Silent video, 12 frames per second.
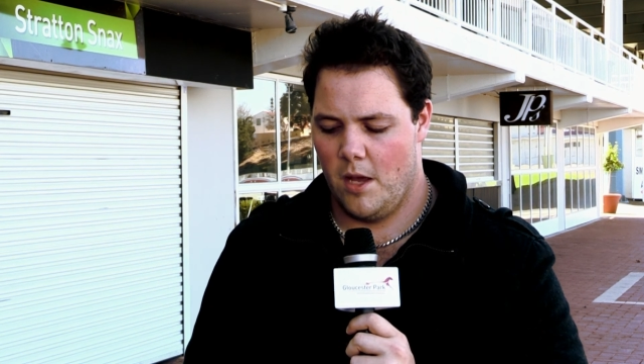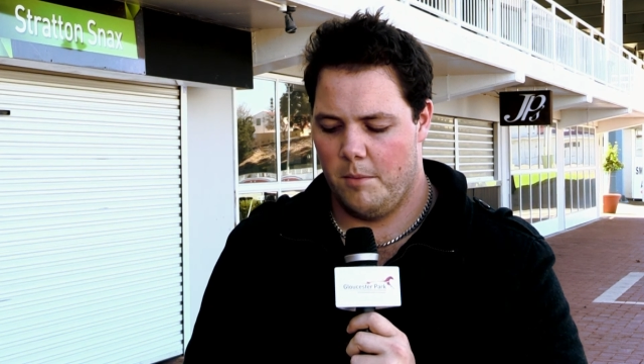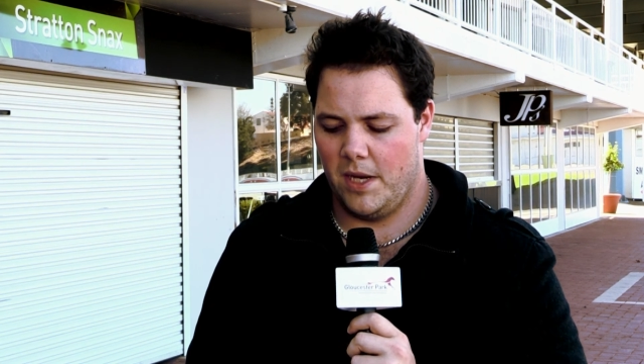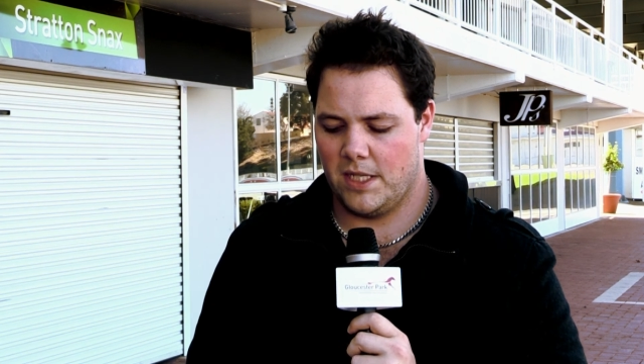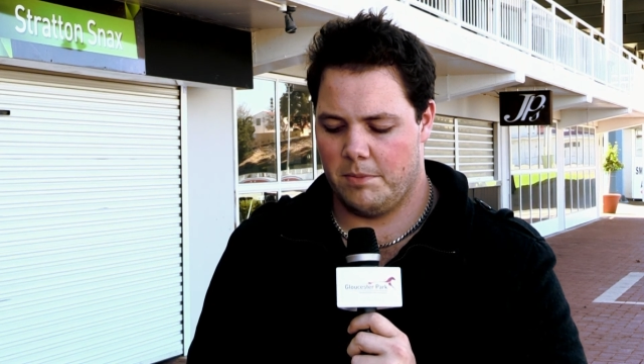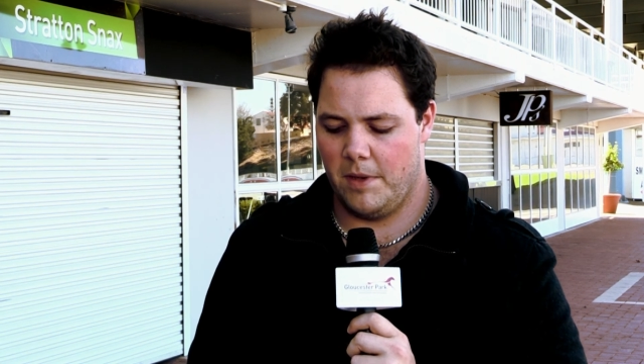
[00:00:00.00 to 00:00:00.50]

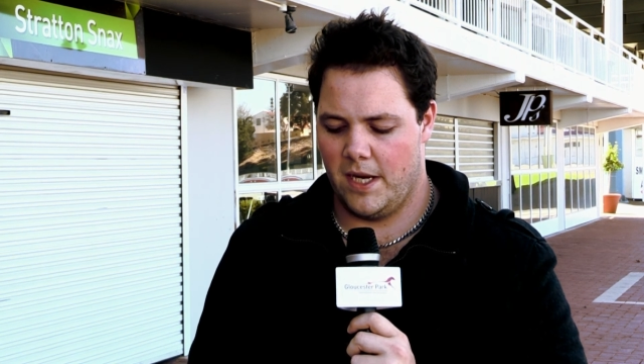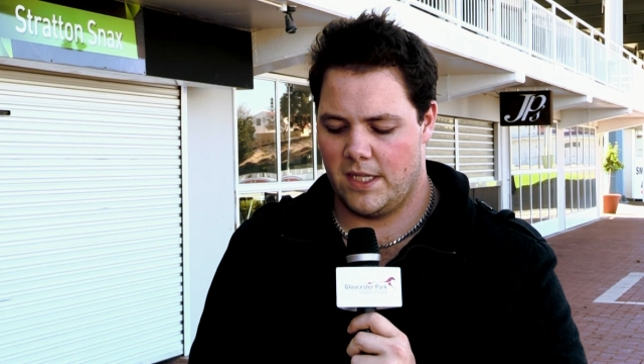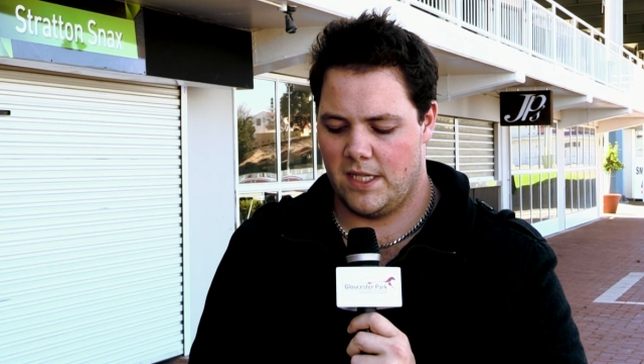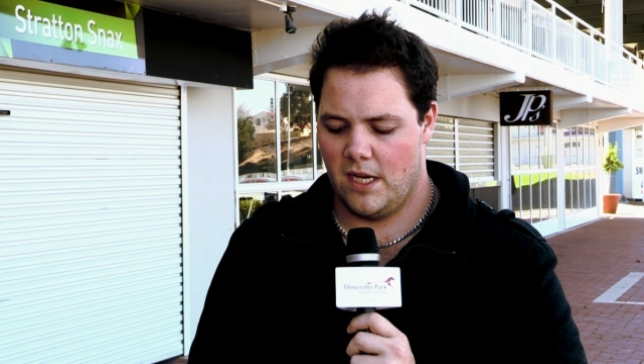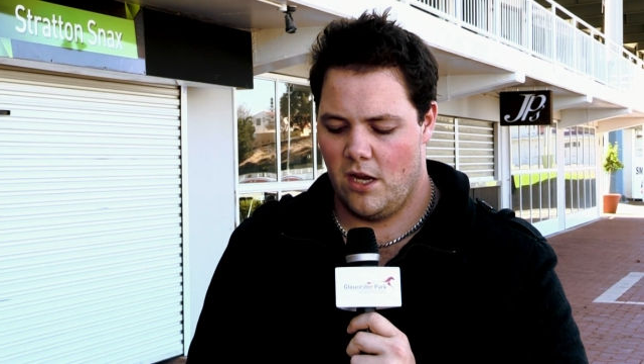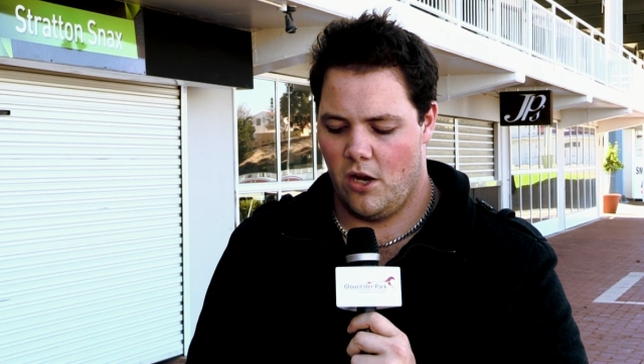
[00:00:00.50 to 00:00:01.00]
Best
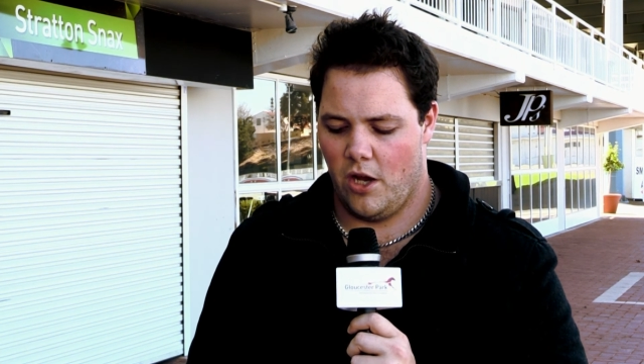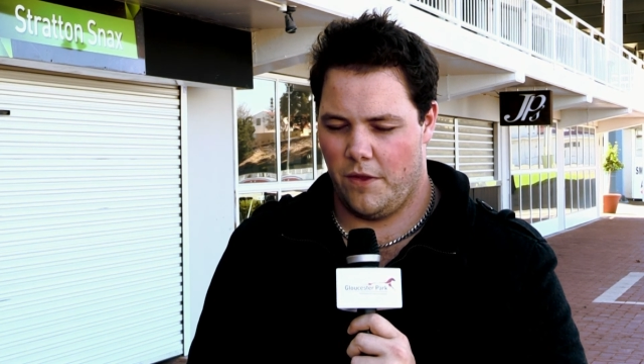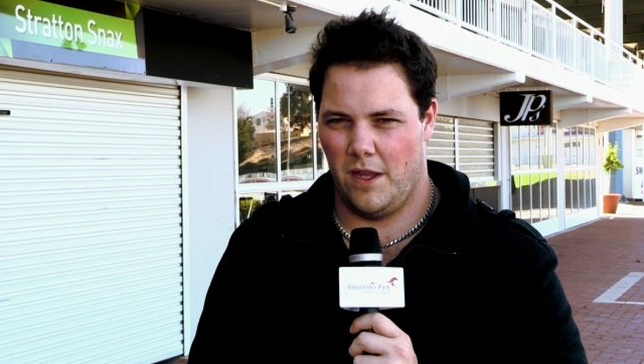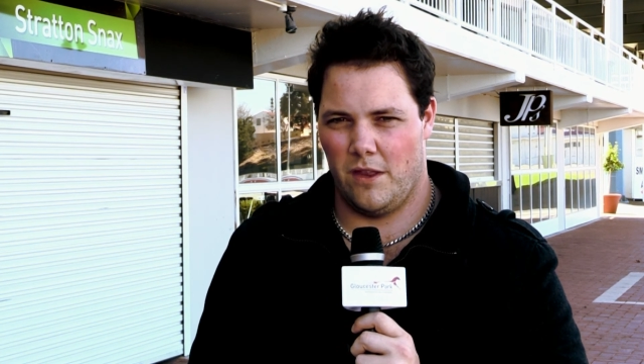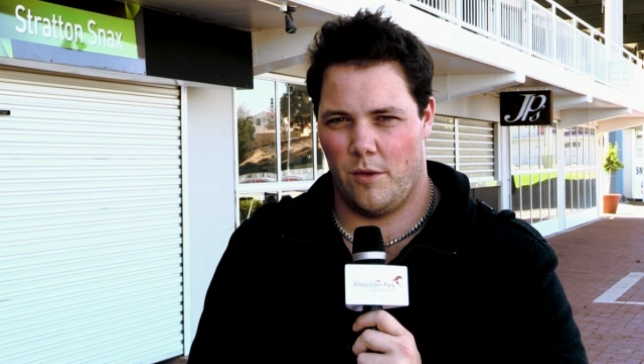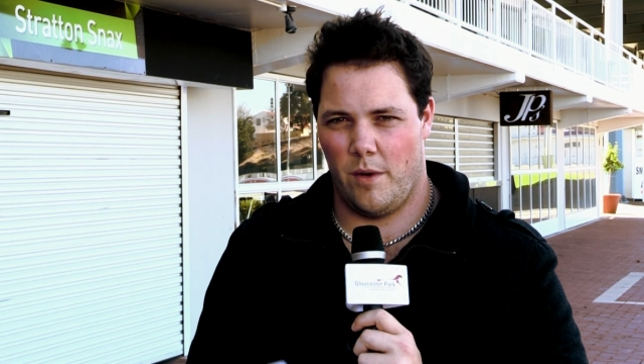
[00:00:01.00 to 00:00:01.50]
bets, I
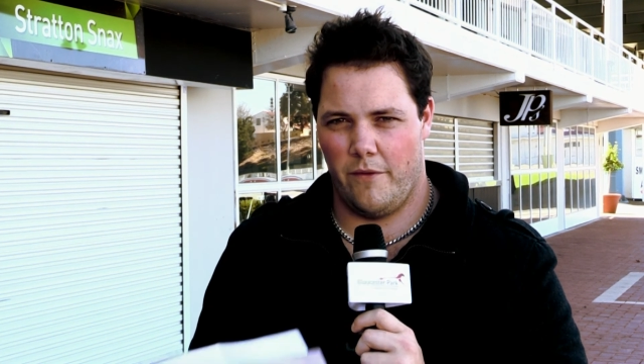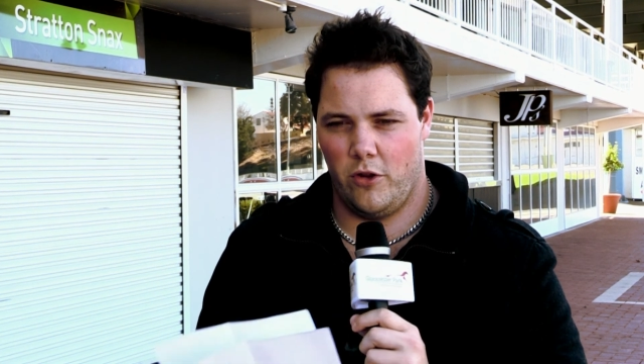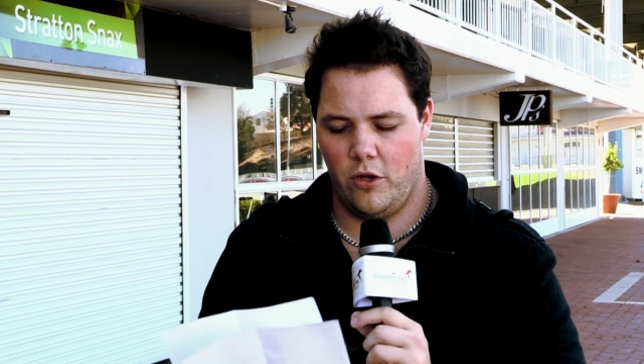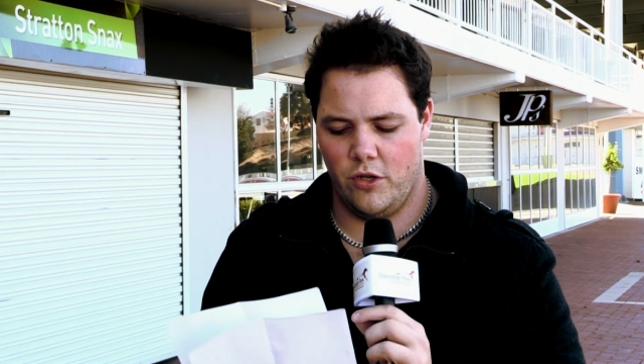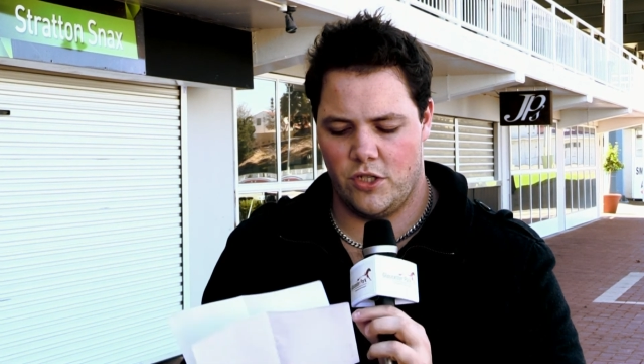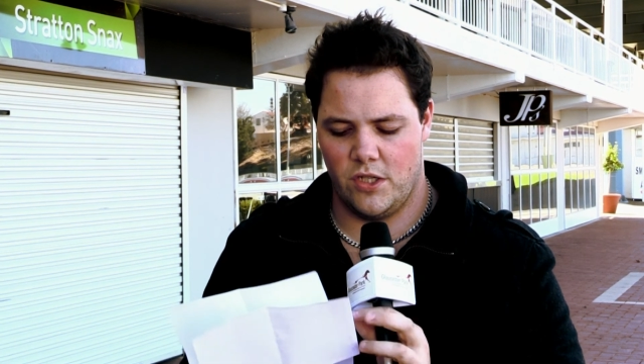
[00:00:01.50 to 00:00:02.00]
think the
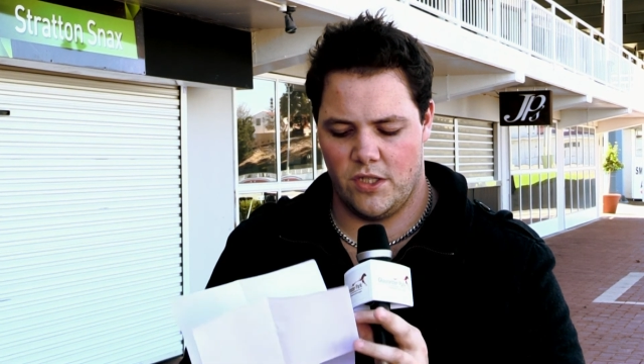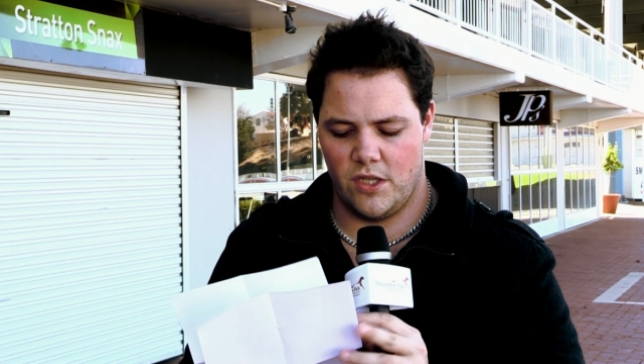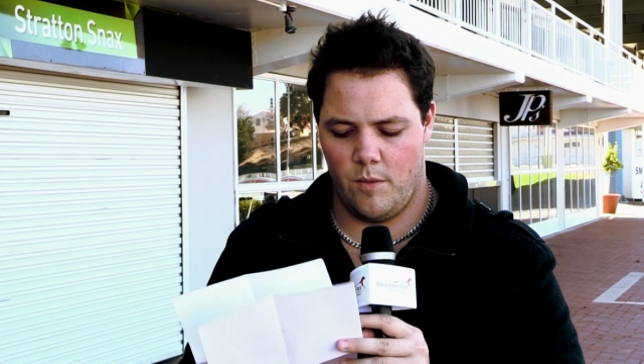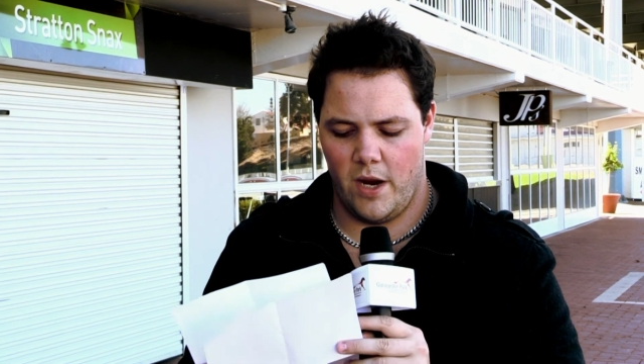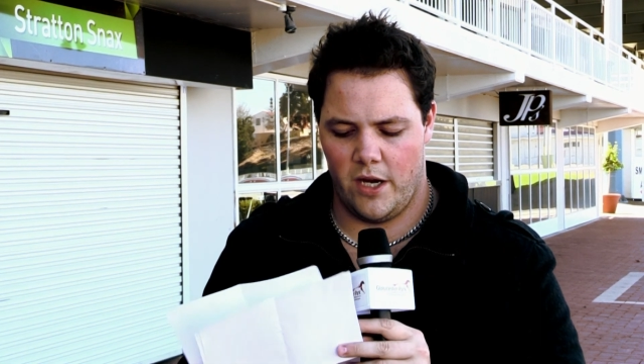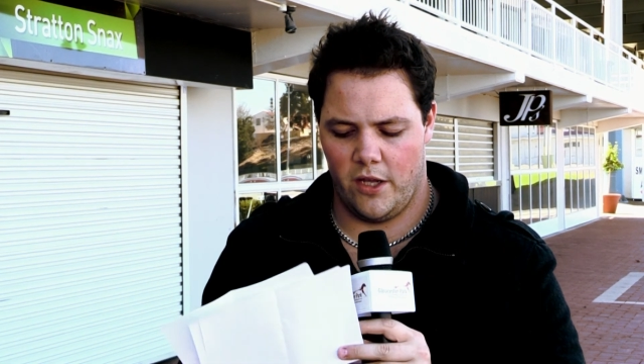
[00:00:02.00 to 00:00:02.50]
Revolution's the
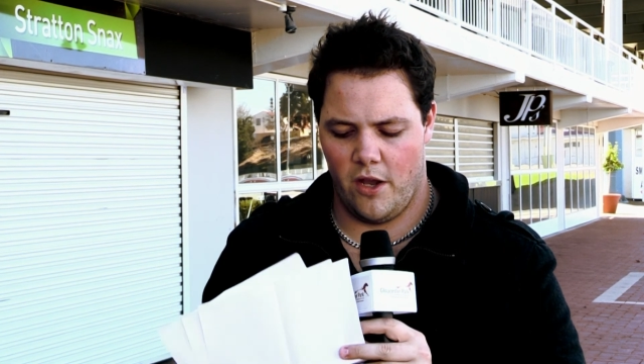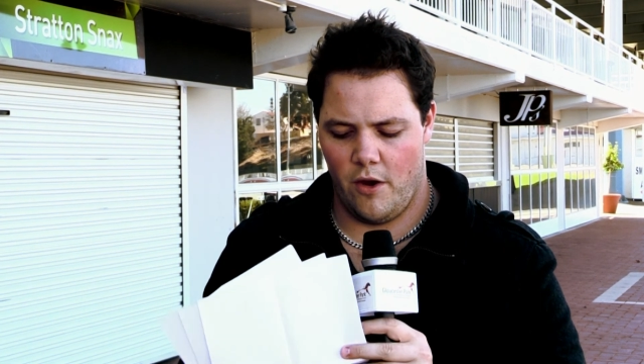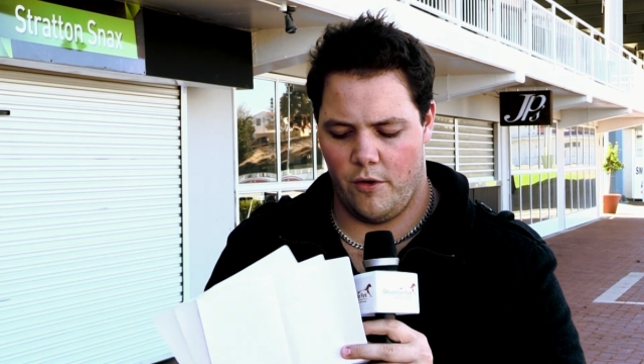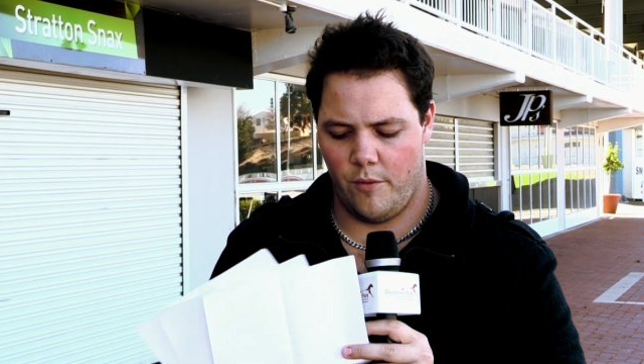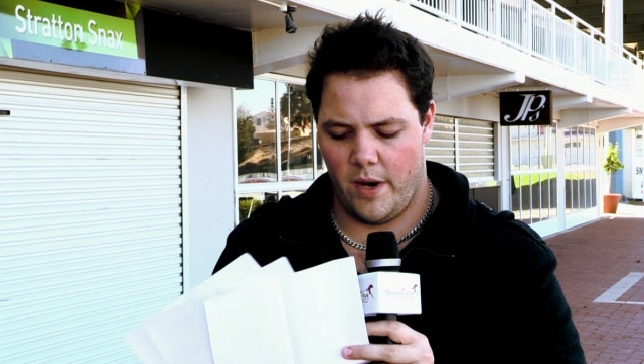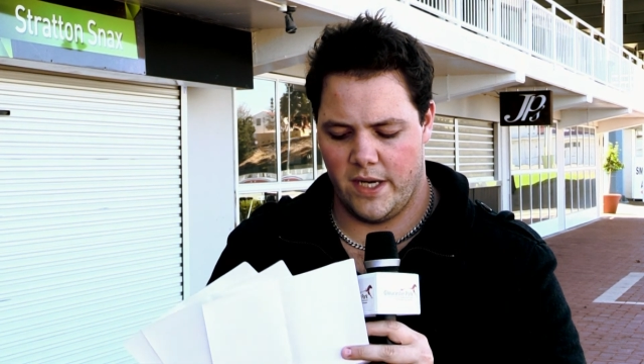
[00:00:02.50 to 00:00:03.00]
way to
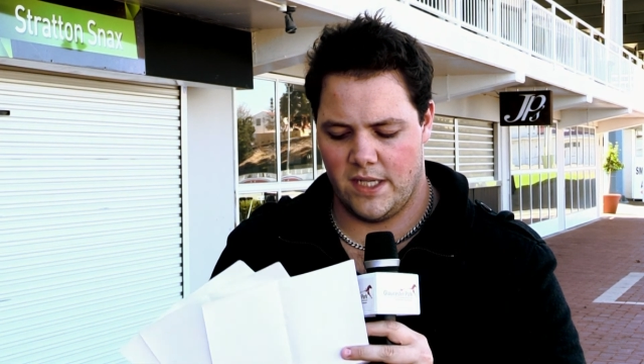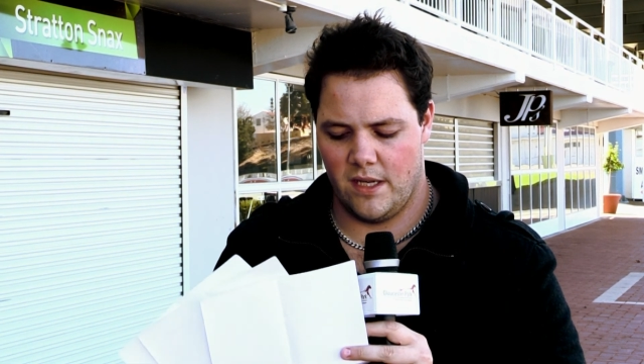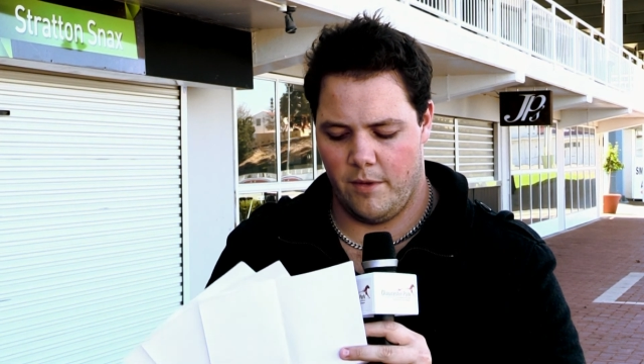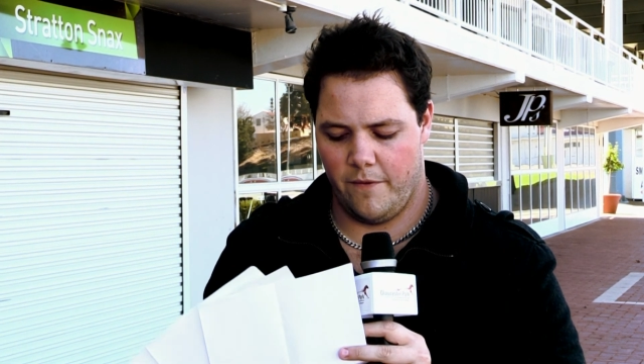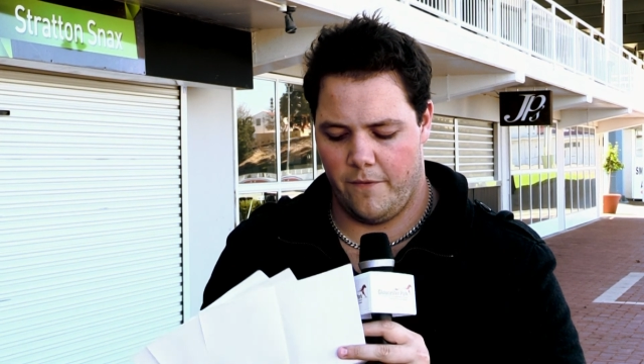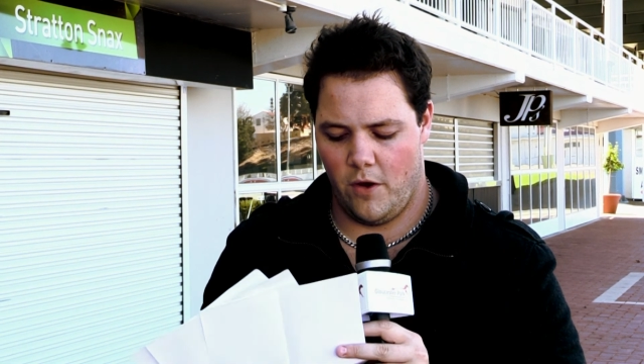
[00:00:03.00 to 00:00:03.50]
go in race
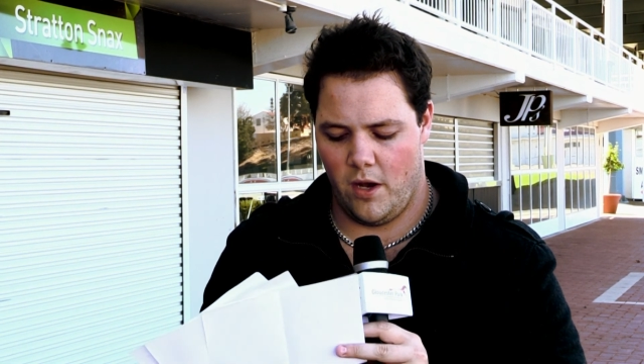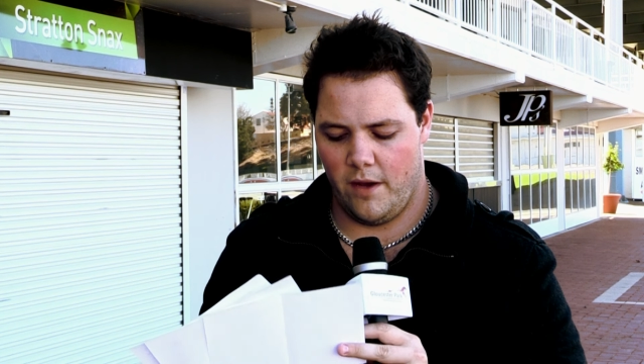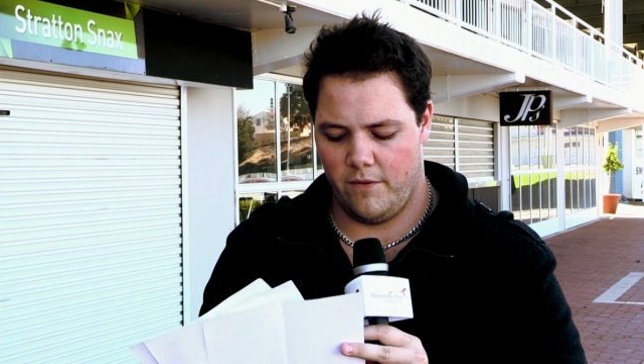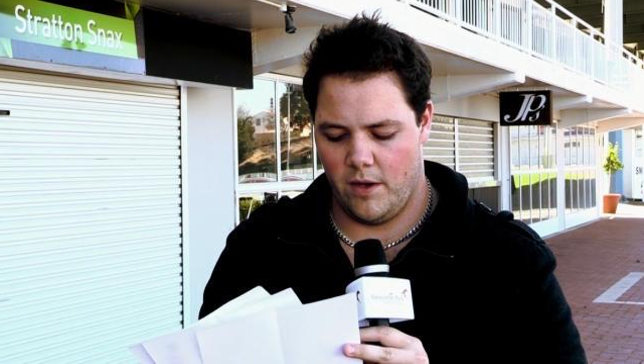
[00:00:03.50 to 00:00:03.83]
number 5.